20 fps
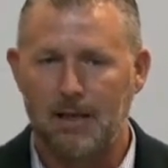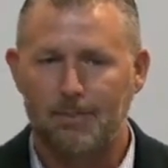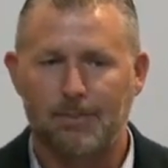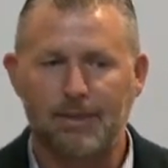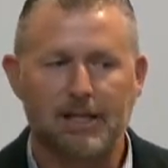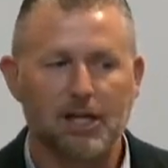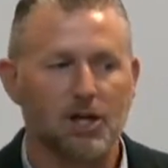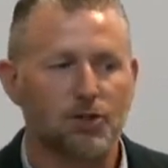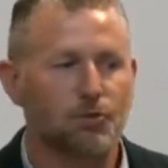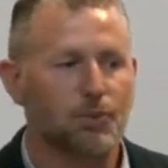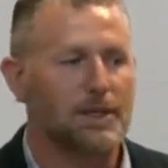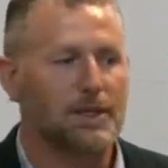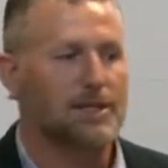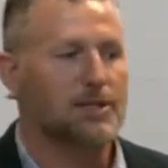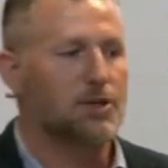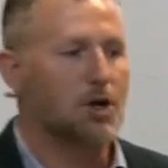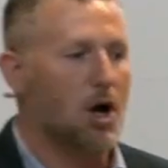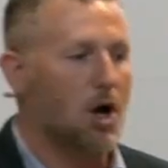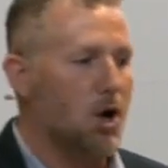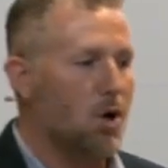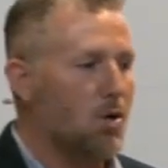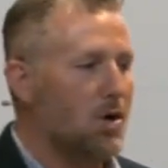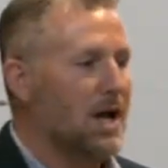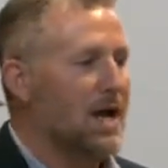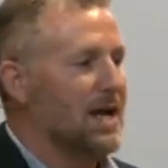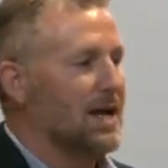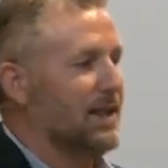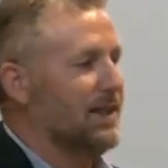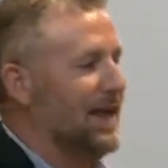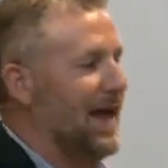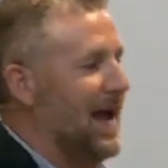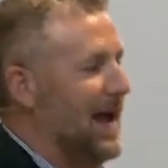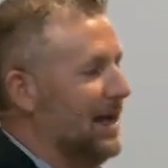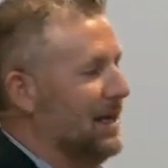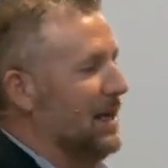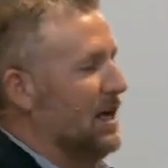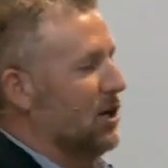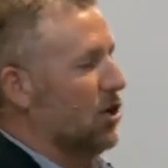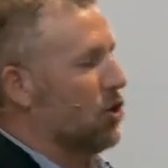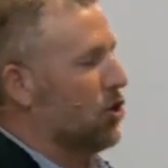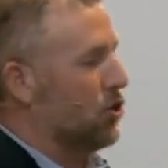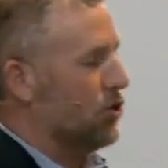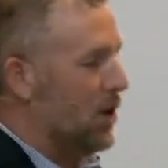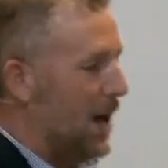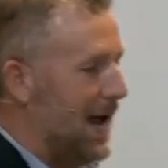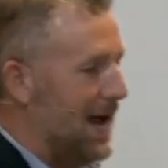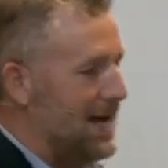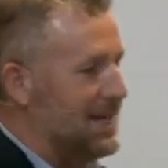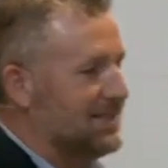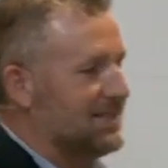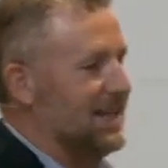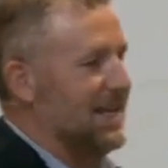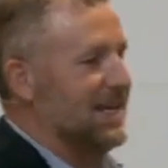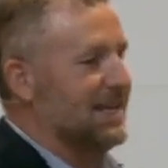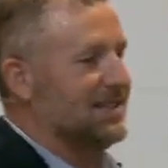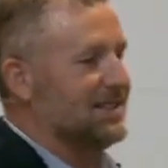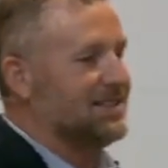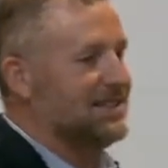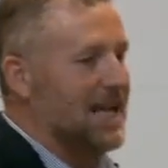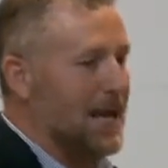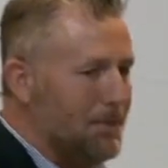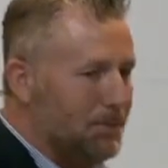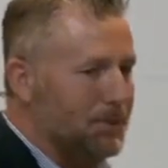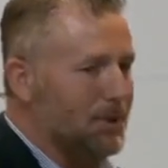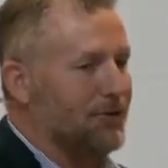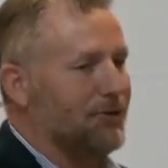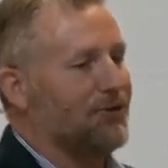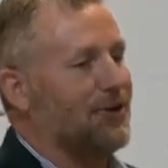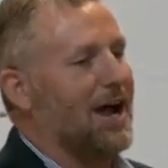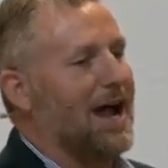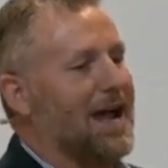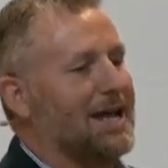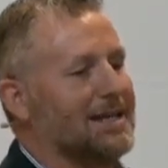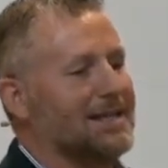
Because we know that Christ exemplified in